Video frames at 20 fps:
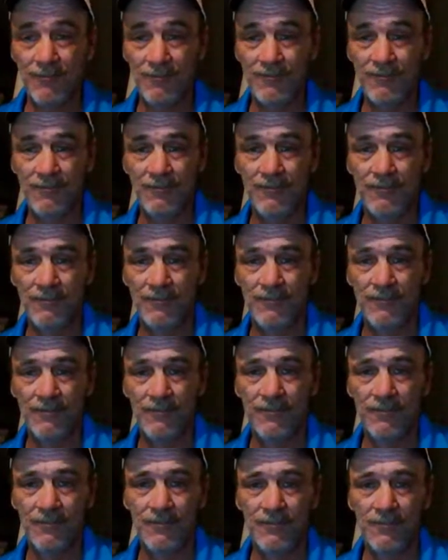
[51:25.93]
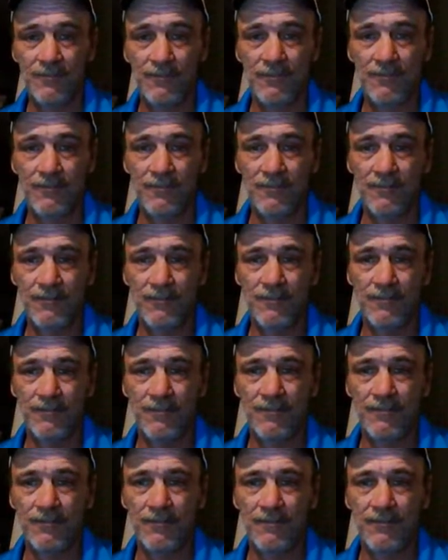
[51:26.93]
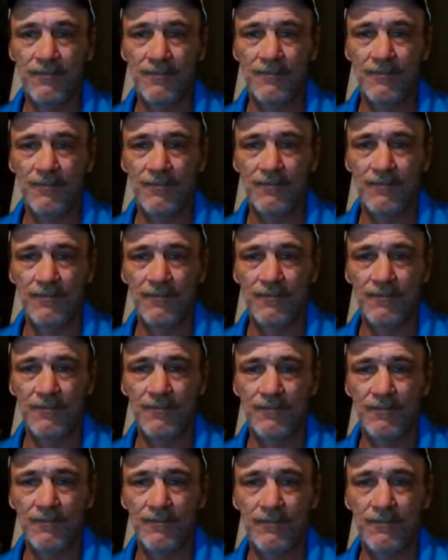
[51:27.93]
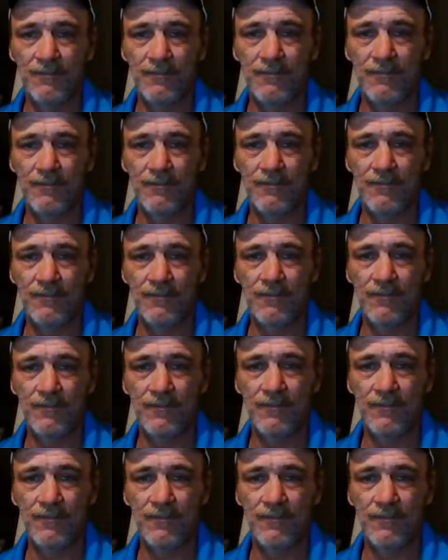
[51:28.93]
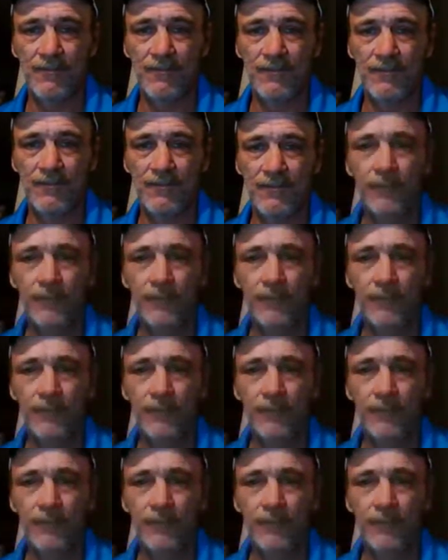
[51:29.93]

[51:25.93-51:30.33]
No one is speaking in this clip.